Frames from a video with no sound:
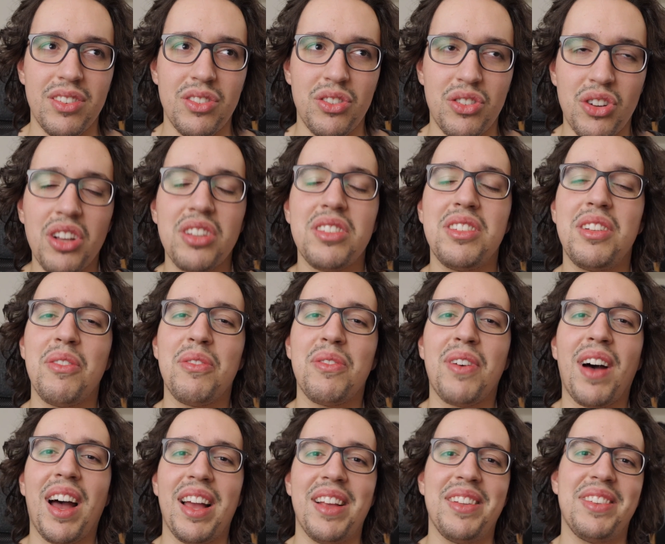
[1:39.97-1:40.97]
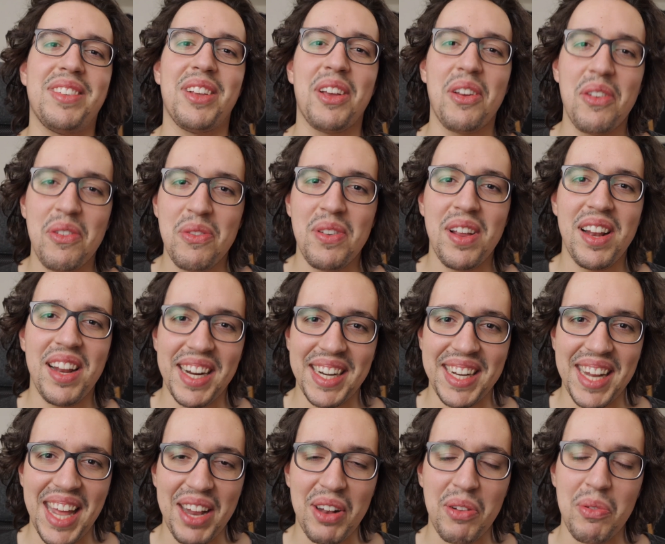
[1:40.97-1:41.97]
justifies feeling
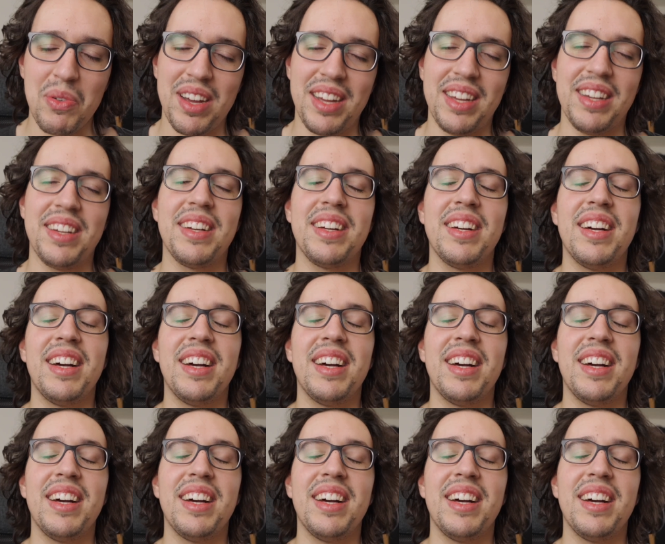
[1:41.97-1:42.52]
that way.